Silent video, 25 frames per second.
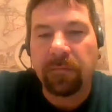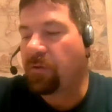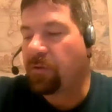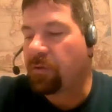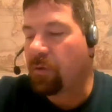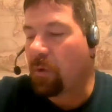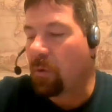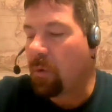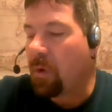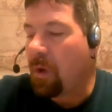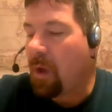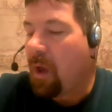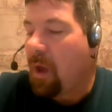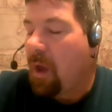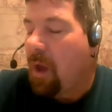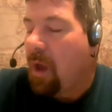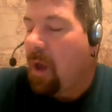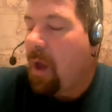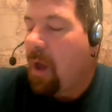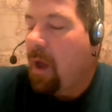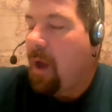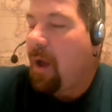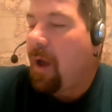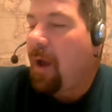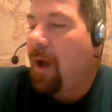so
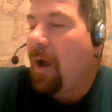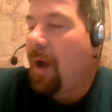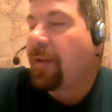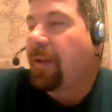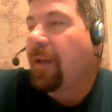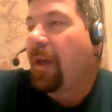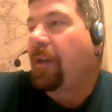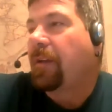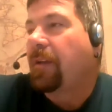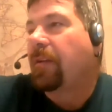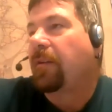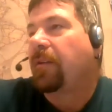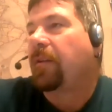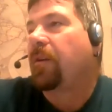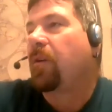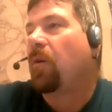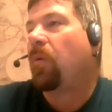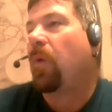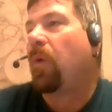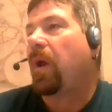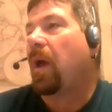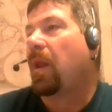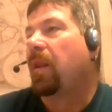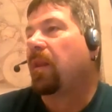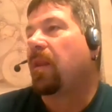again, you know
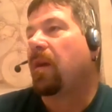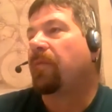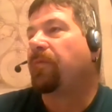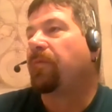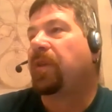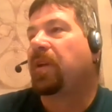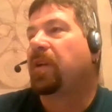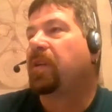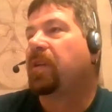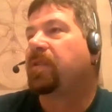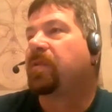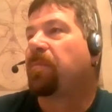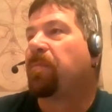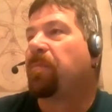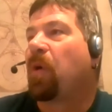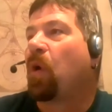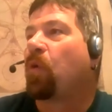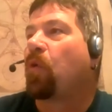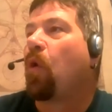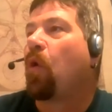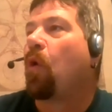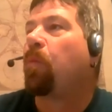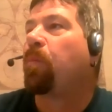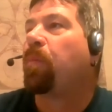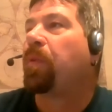what? I love that it's about
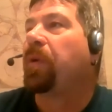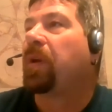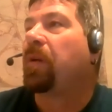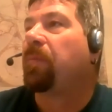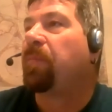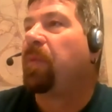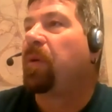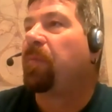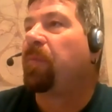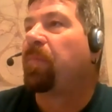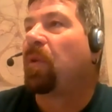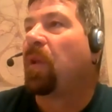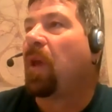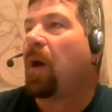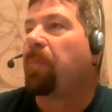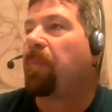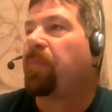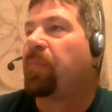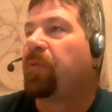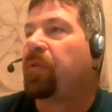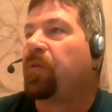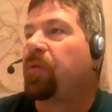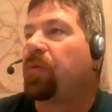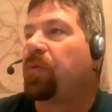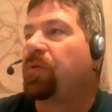opening people up
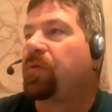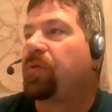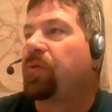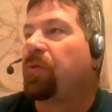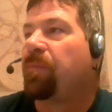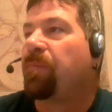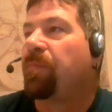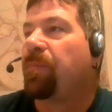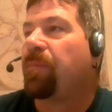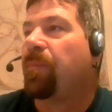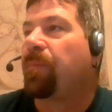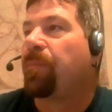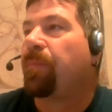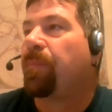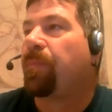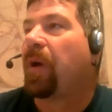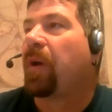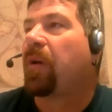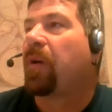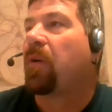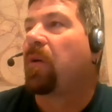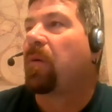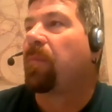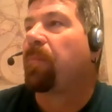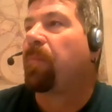to
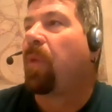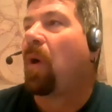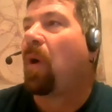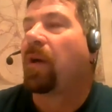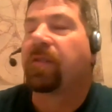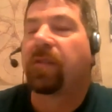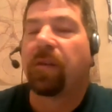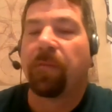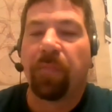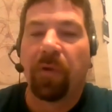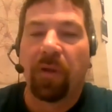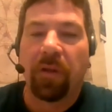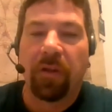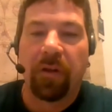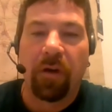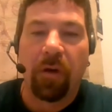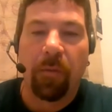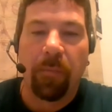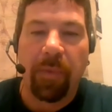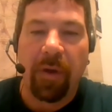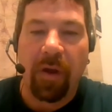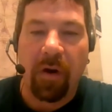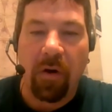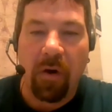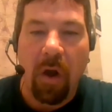better possibility or
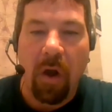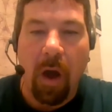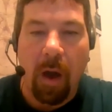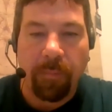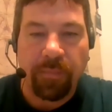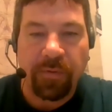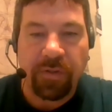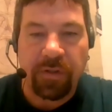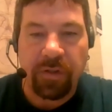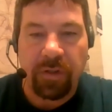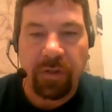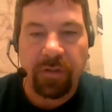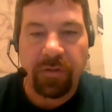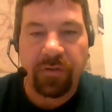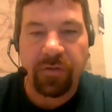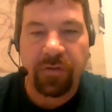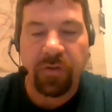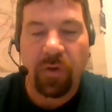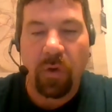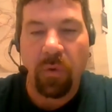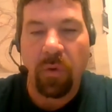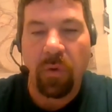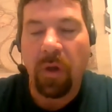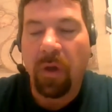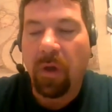better options.
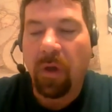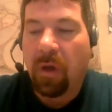So,